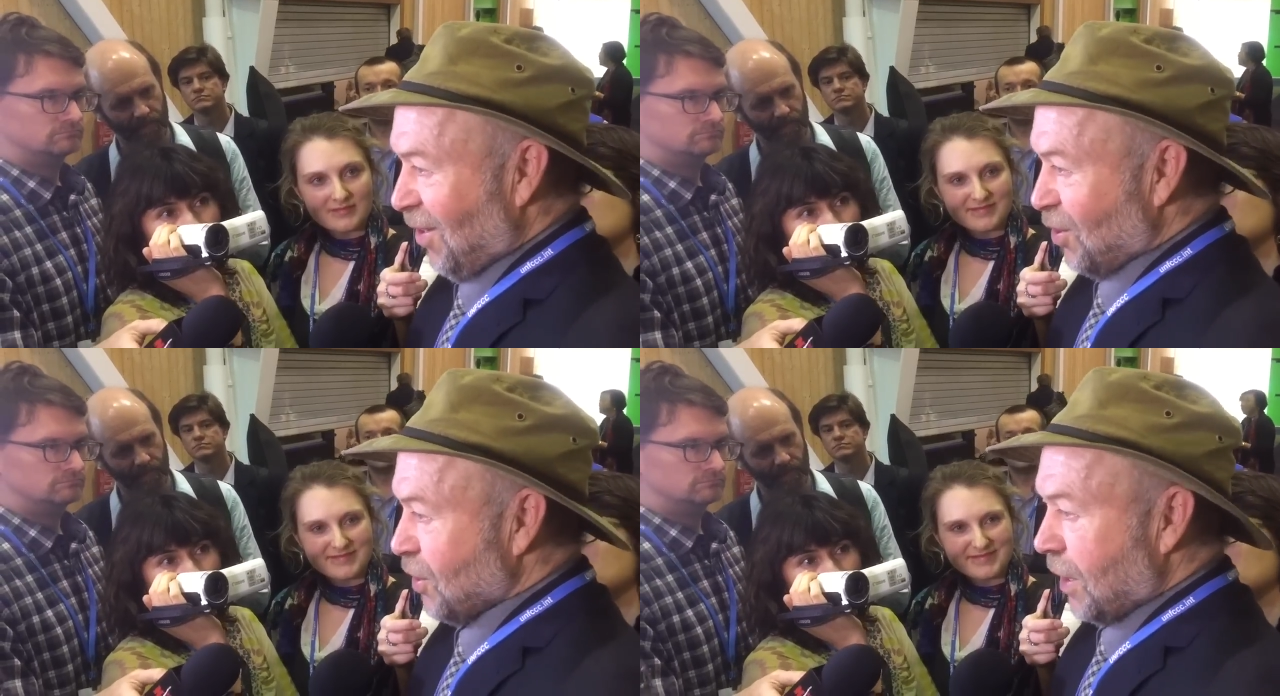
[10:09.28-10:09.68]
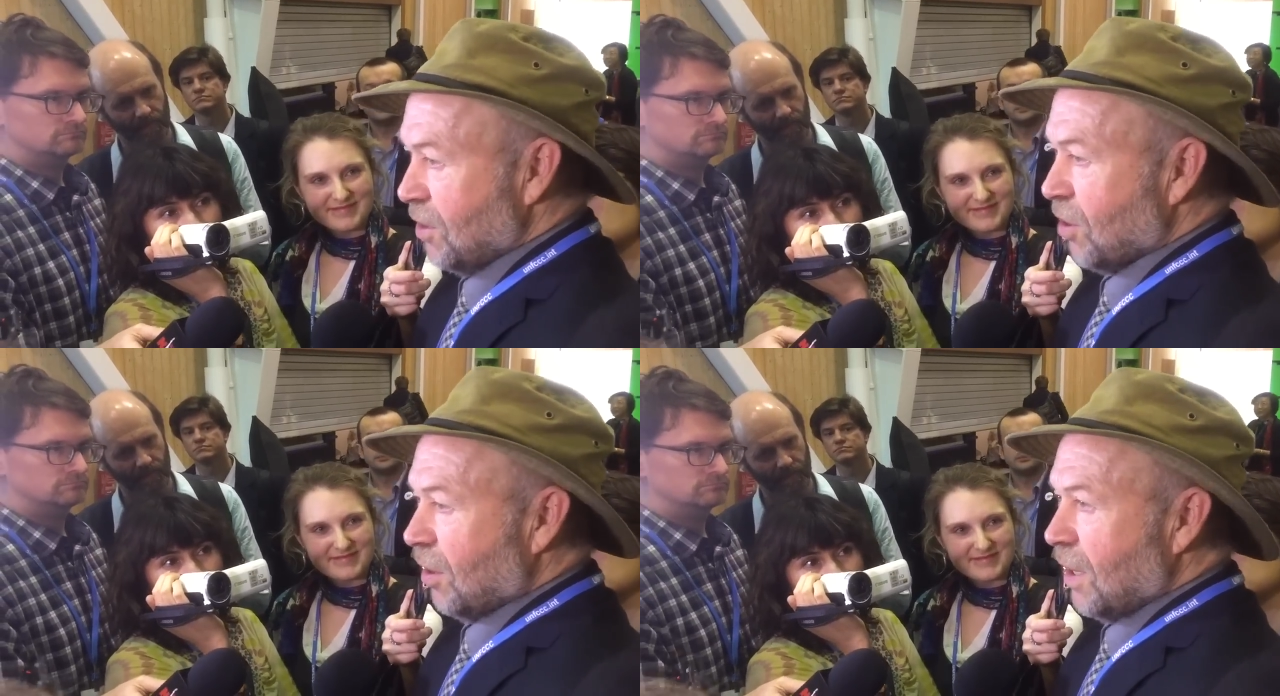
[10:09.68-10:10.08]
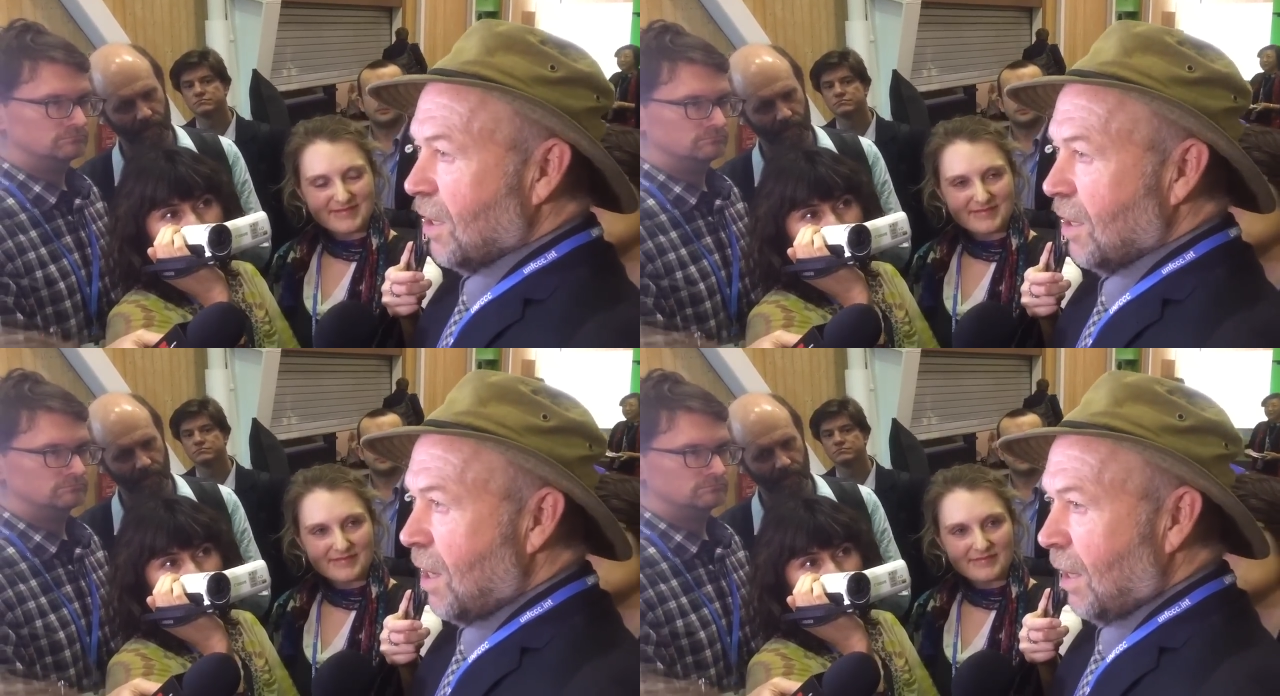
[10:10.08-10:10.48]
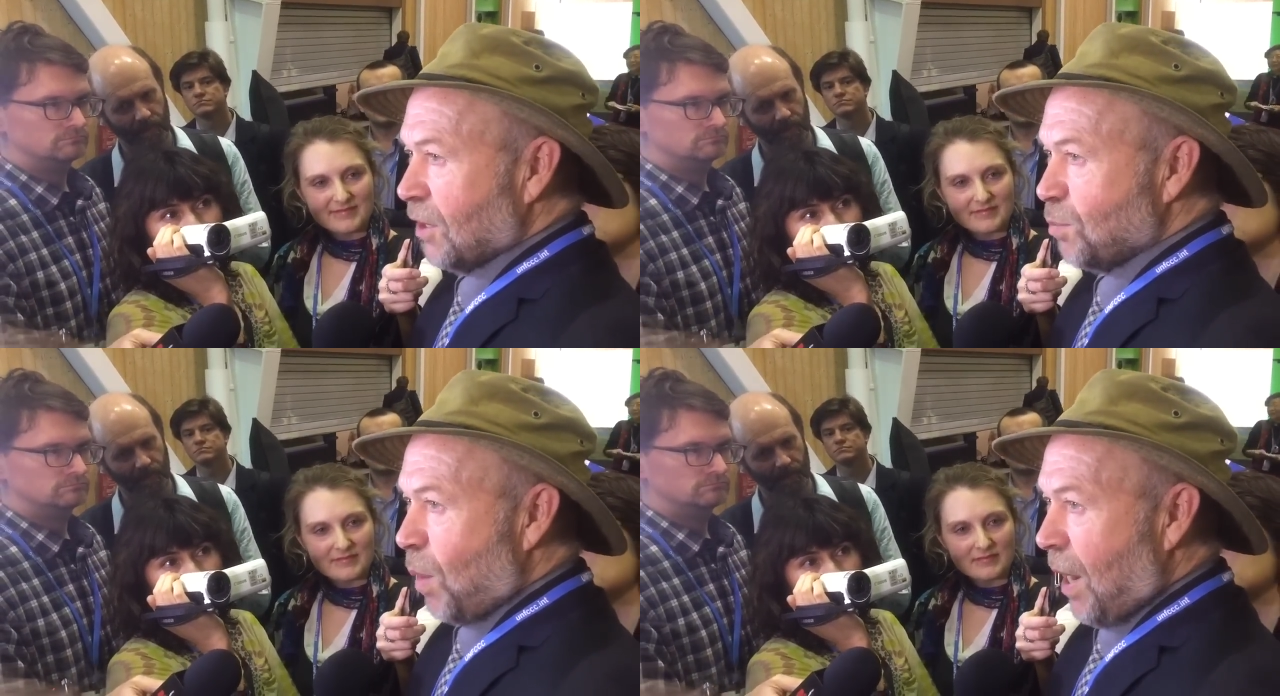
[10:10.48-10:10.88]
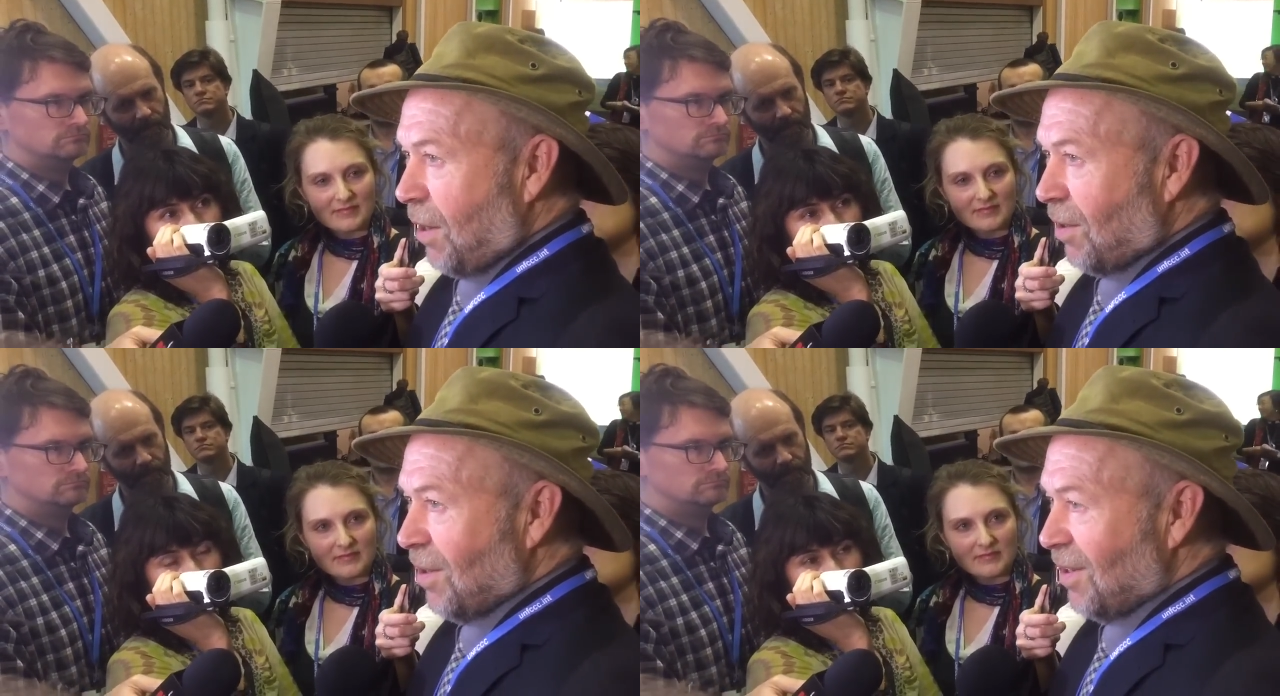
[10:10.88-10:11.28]
Speaker 1: the Chinese, that they cannot
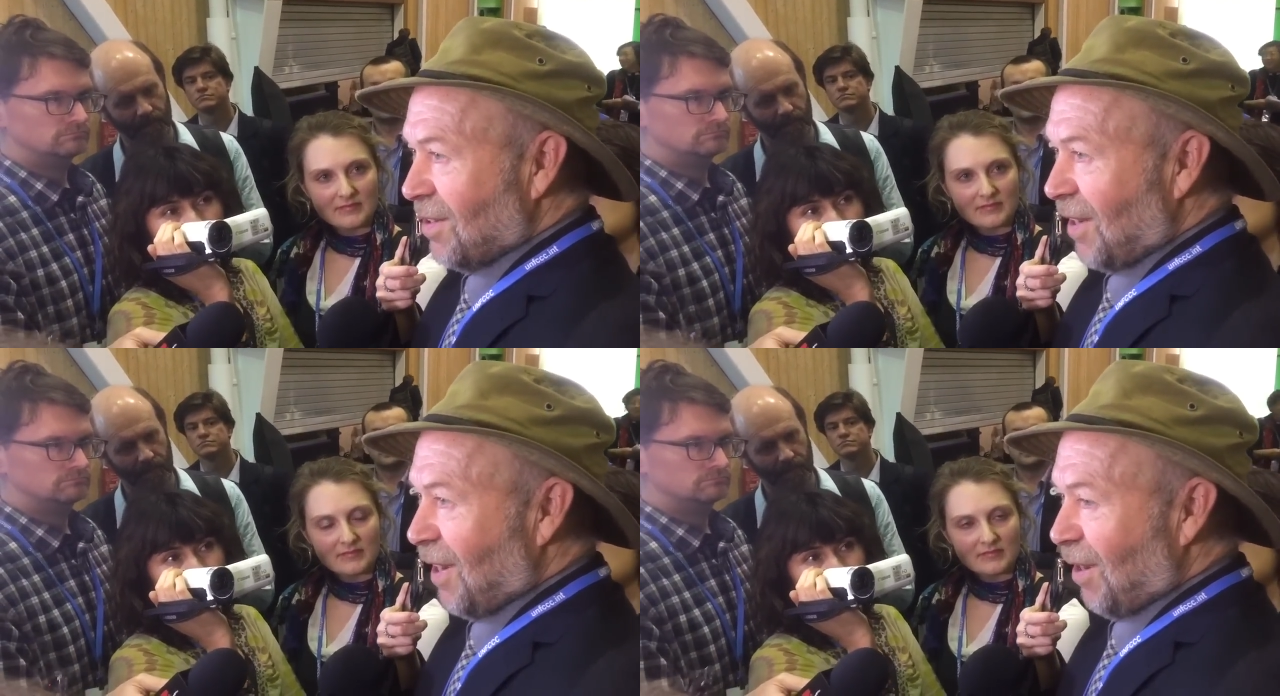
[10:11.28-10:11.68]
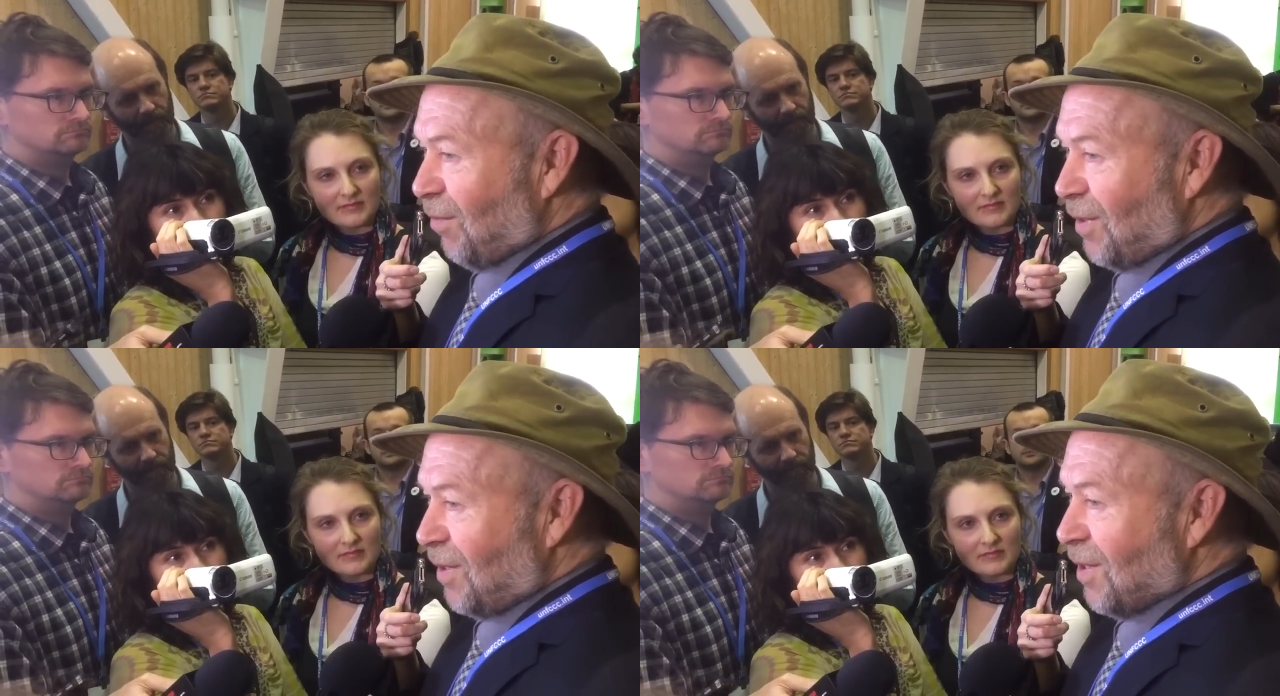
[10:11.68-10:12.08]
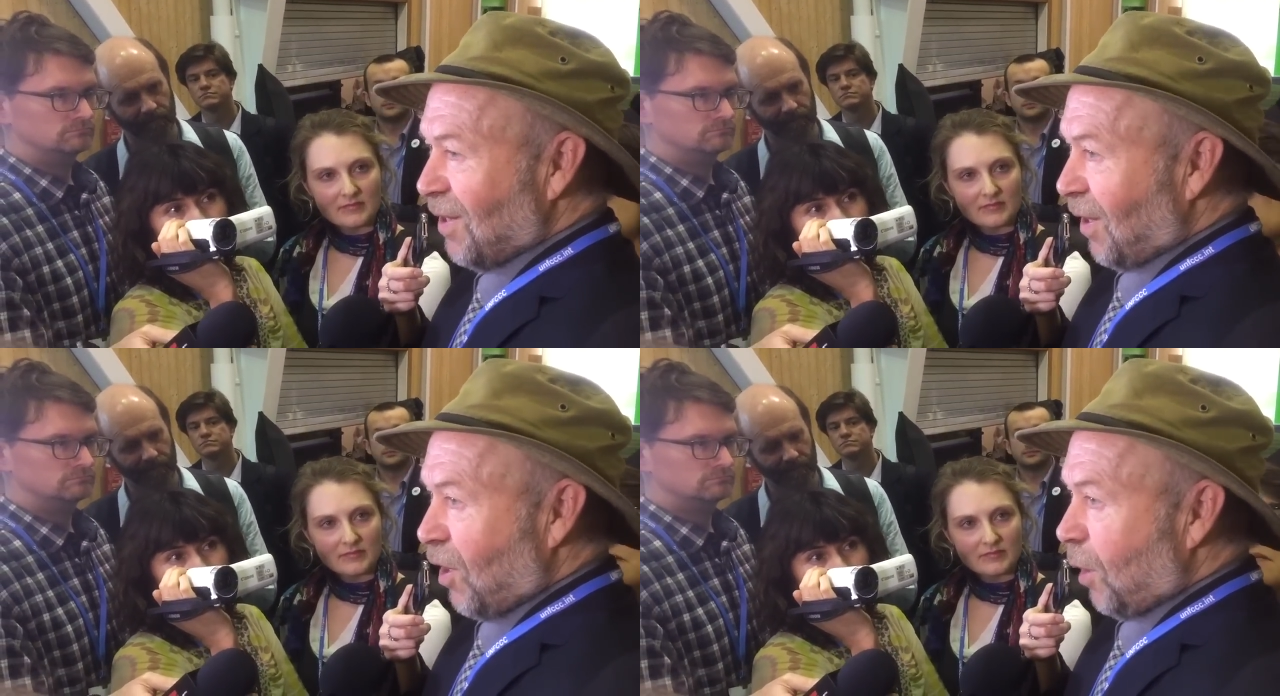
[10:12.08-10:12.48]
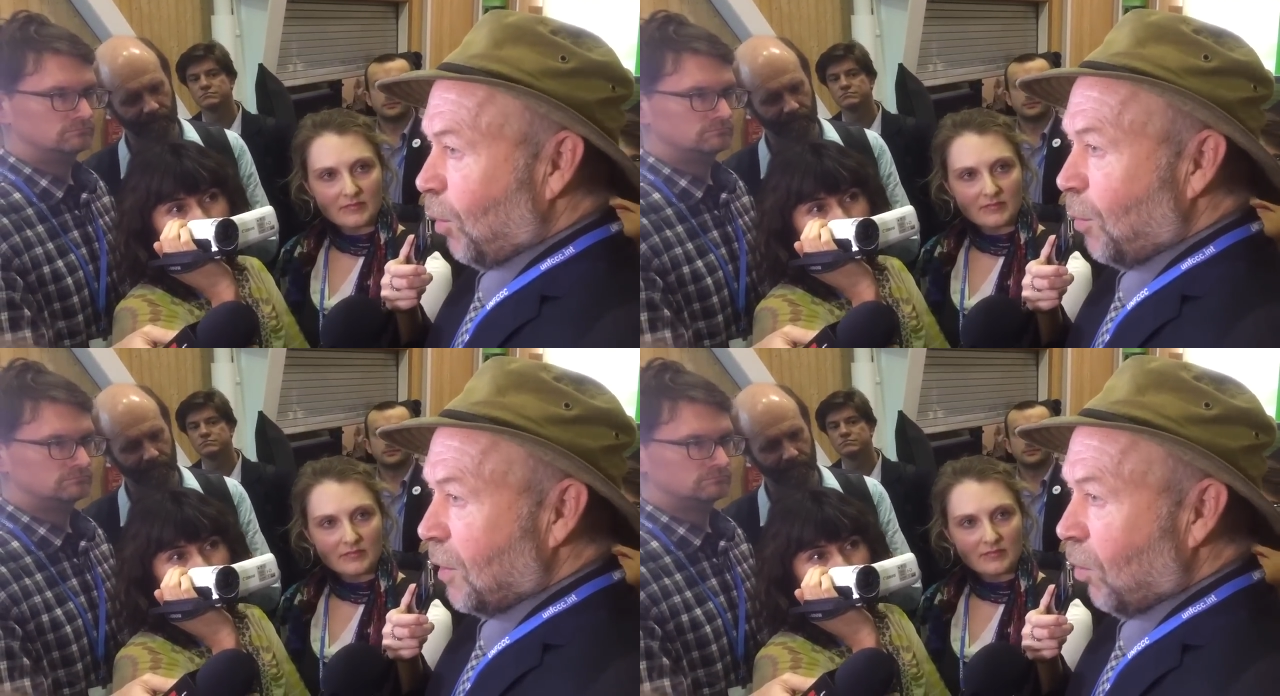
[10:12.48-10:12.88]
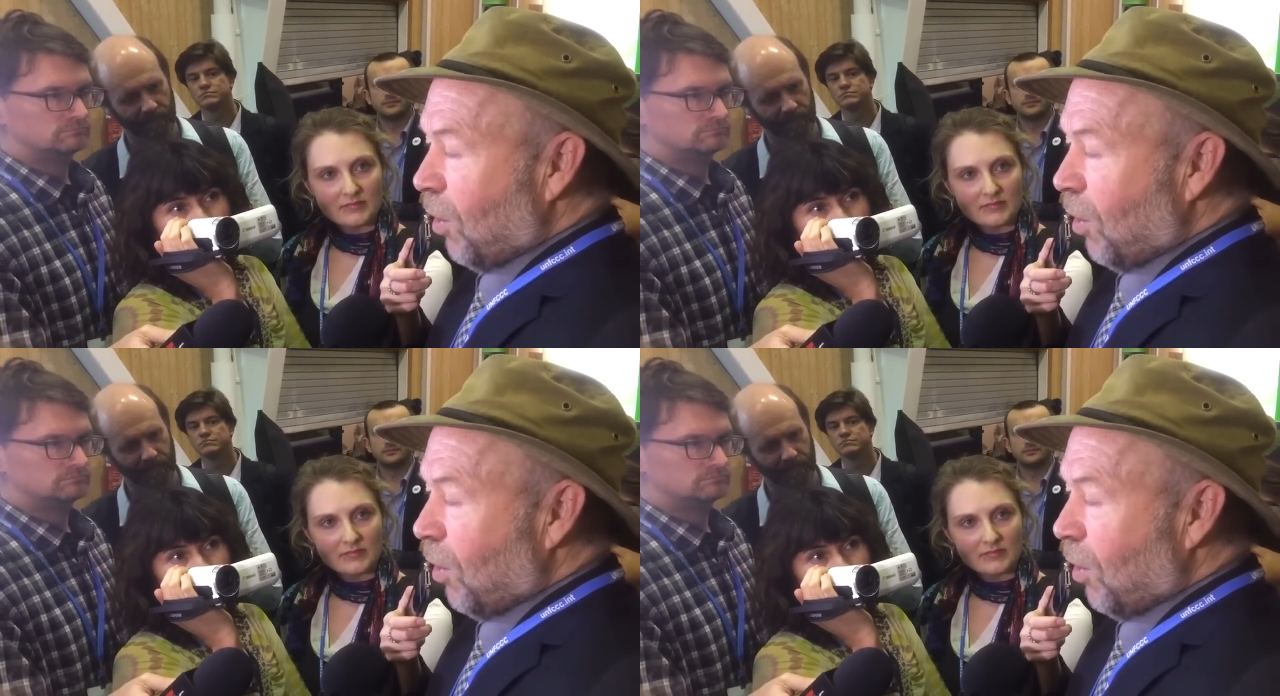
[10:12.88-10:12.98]
aspire to having an automobile?